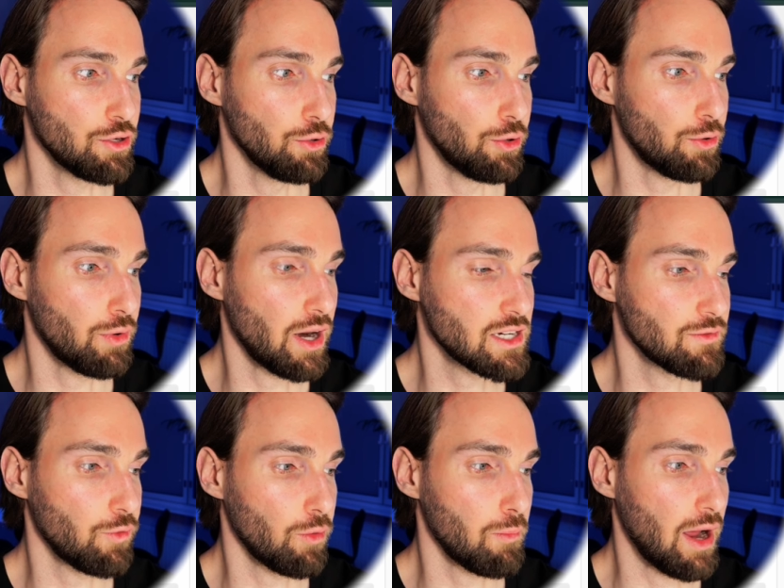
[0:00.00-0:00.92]
you to
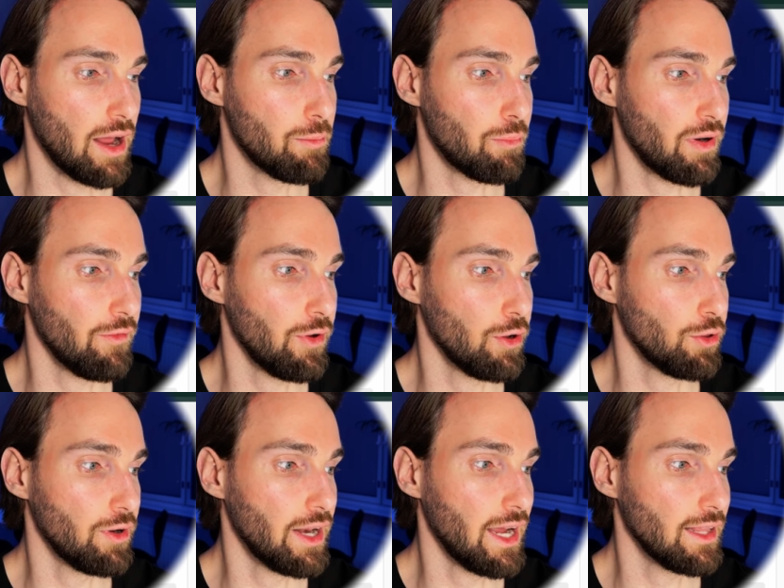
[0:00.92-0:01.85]
transform and preview
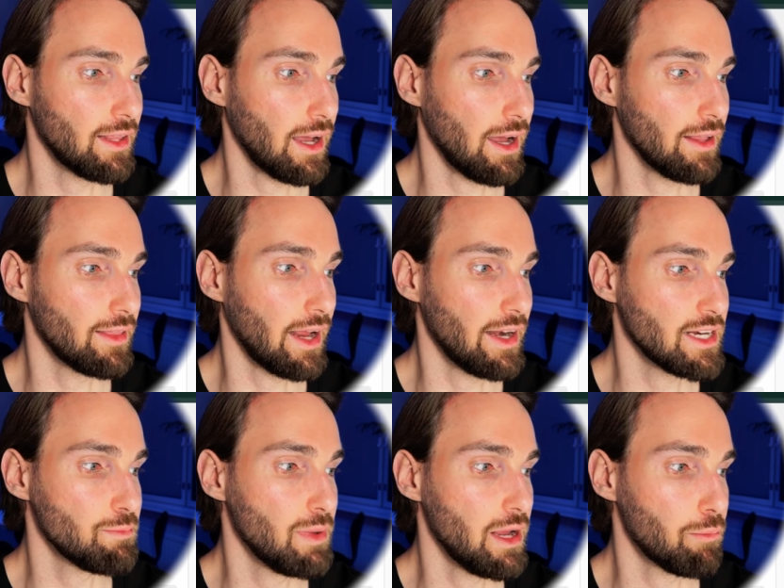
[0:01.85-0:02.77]
the data that
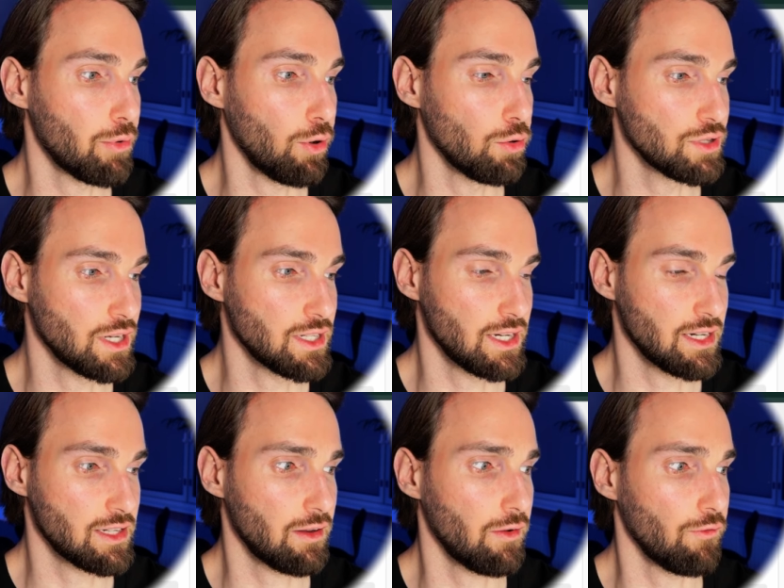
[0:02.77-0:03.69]
is being
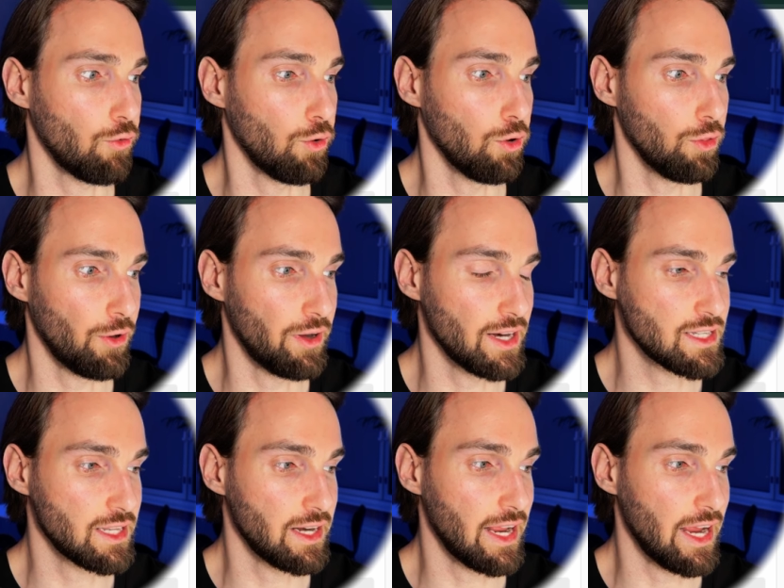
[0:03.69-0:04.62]
processed for the
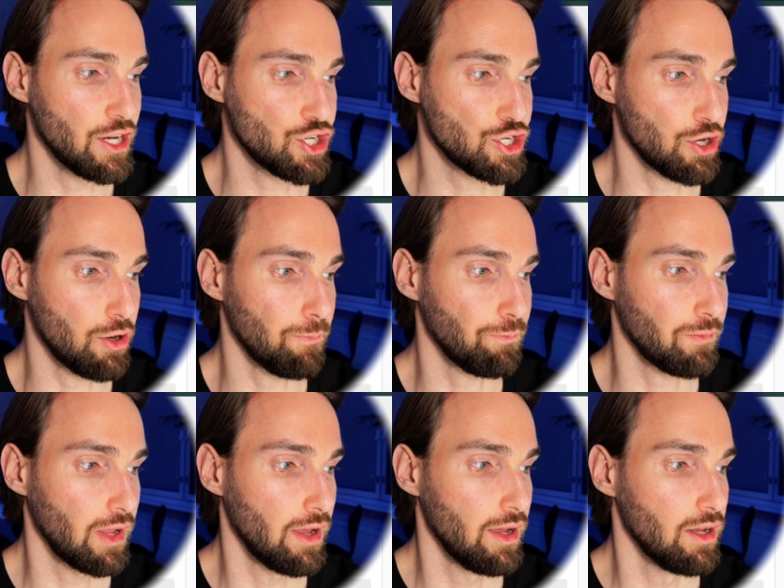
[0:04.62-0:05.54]
destination.
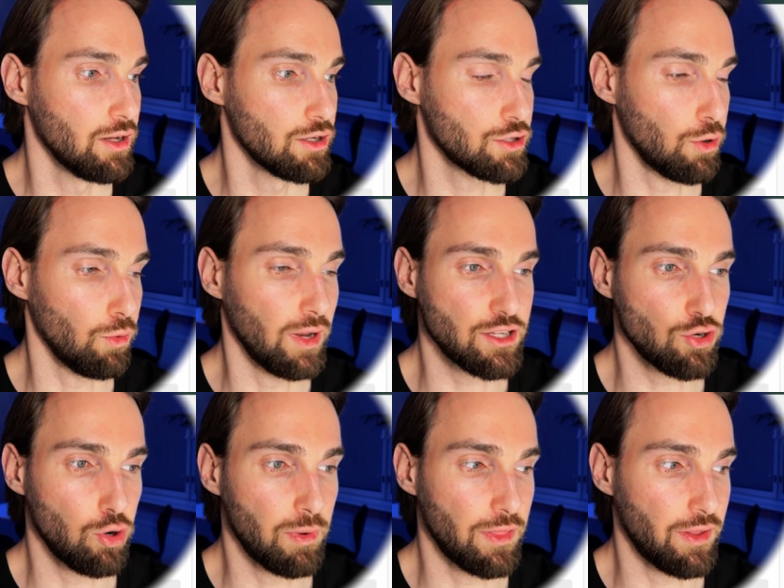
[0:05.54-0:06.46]
So let's
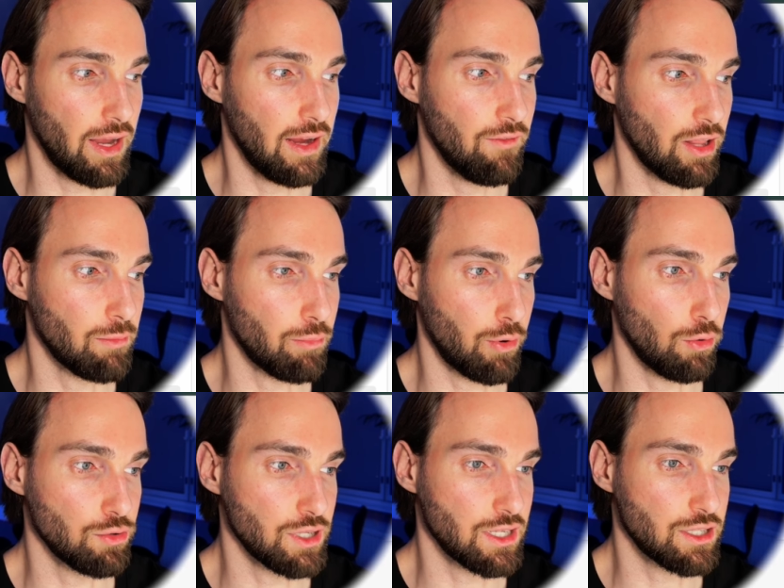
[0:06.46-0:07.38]
open the event
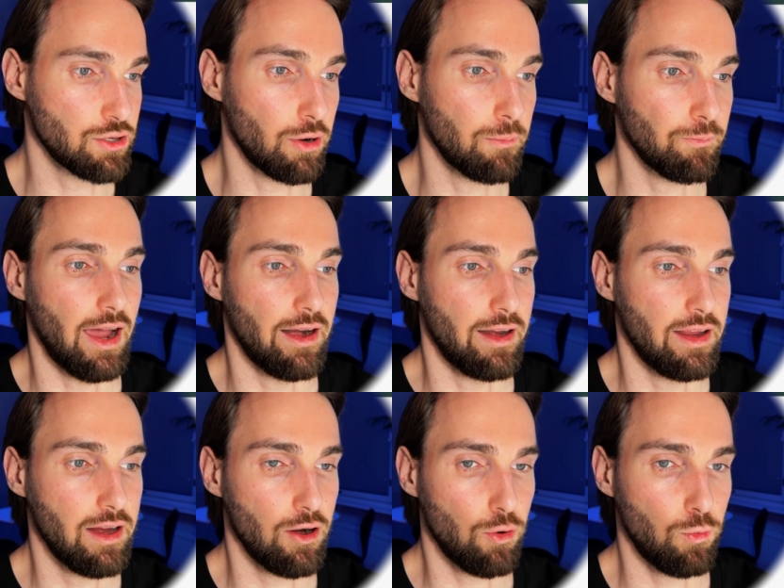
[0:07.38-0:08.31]
processor. And
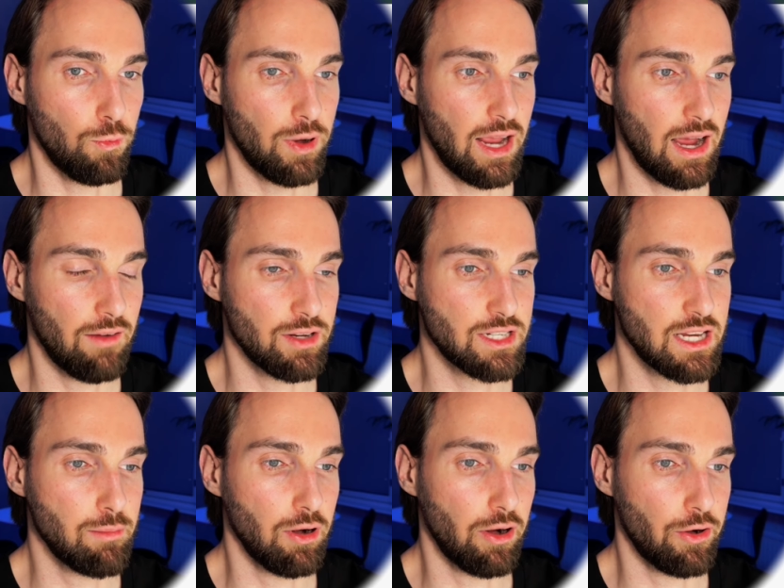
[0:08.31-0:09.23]
here we have a
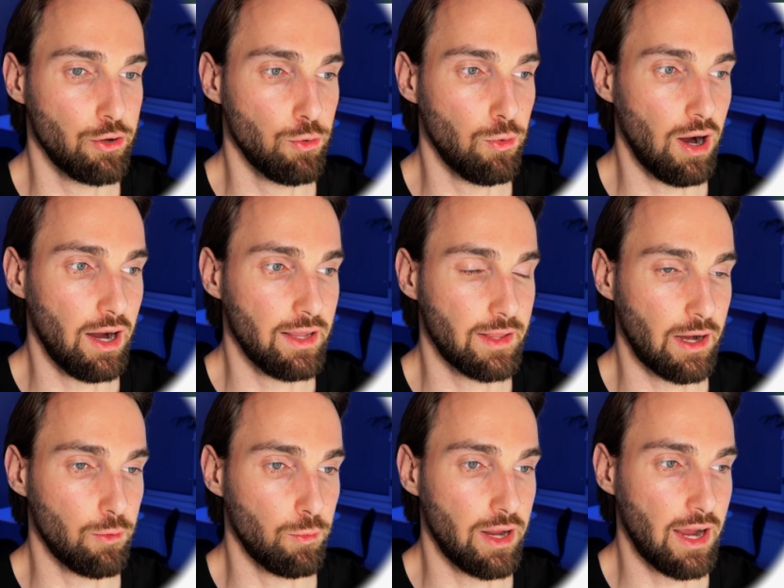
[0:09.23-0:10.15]
similar UI
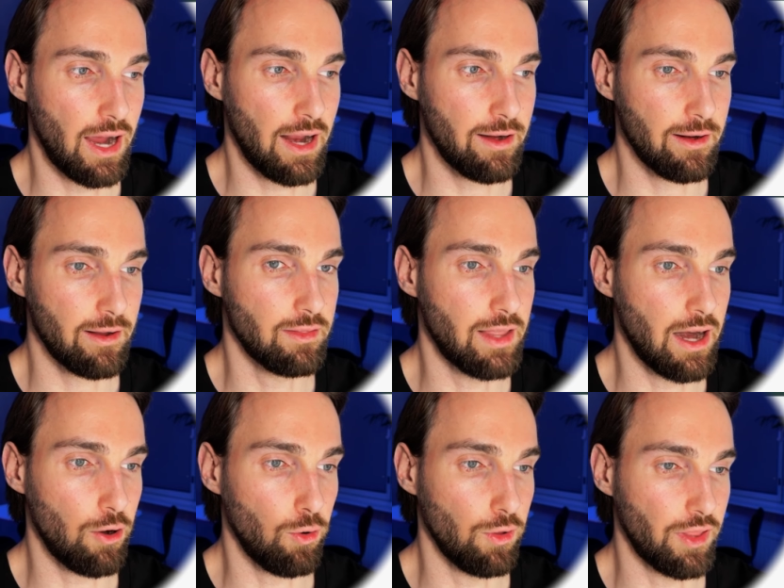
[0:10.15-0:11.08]
that we had
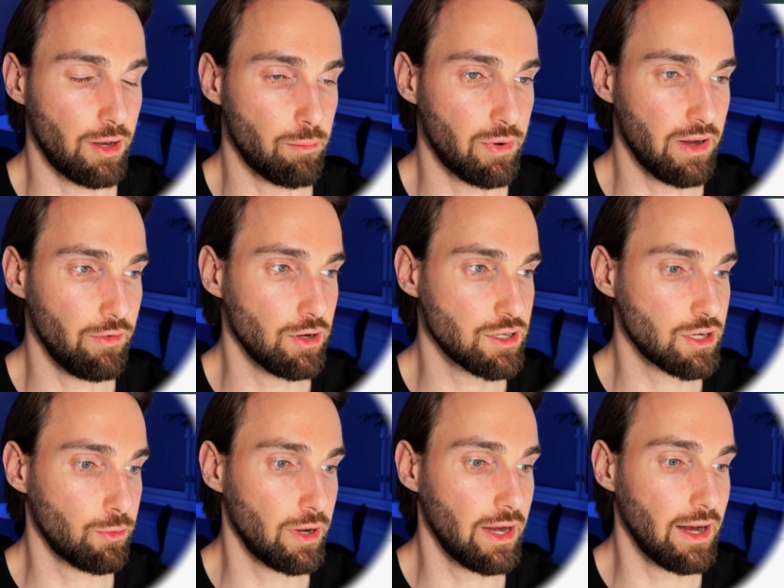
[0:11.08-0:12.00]
there on that previous
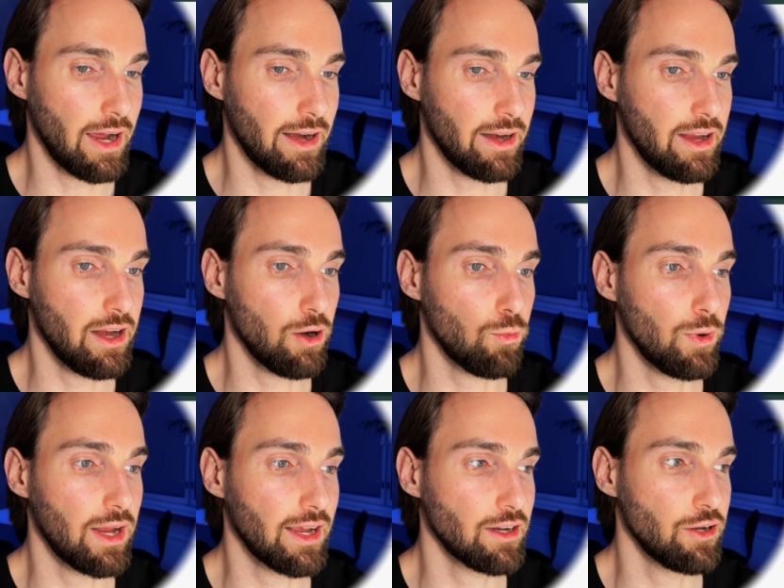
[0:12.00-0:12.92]
screen. And here
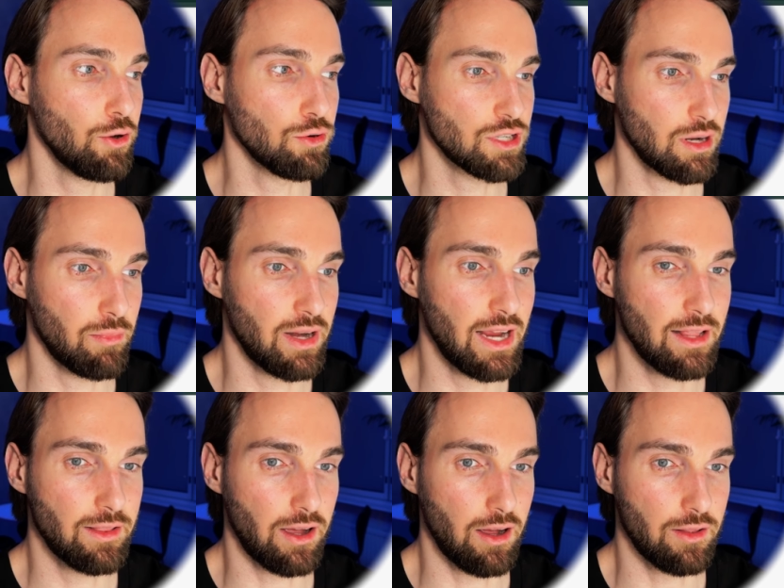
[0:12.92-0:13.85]
we can do some
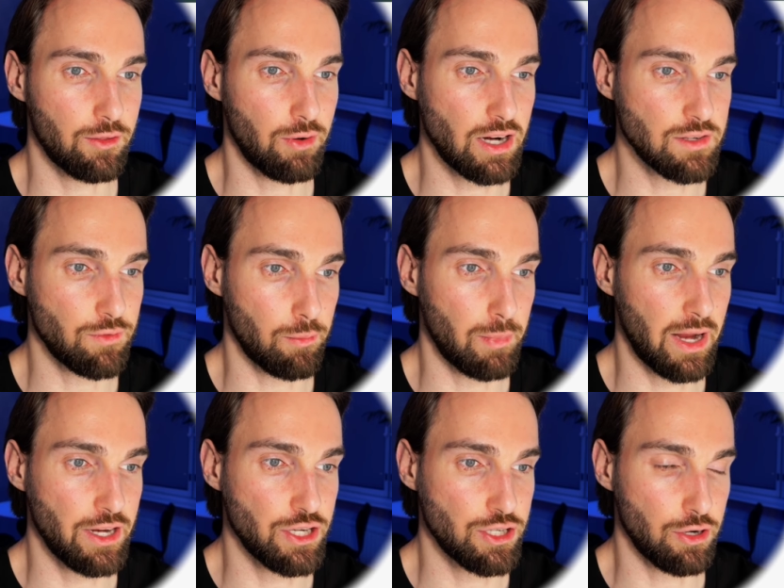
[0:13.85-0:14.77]
data
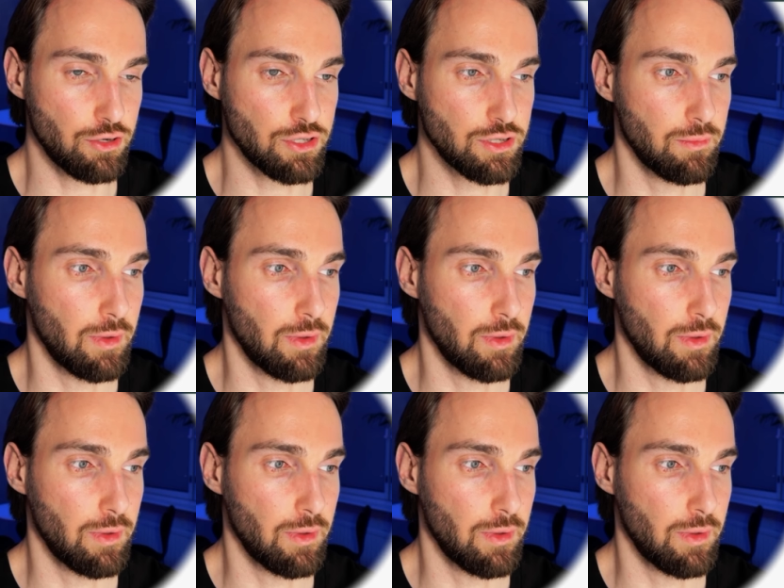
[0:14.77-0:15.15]
transformations.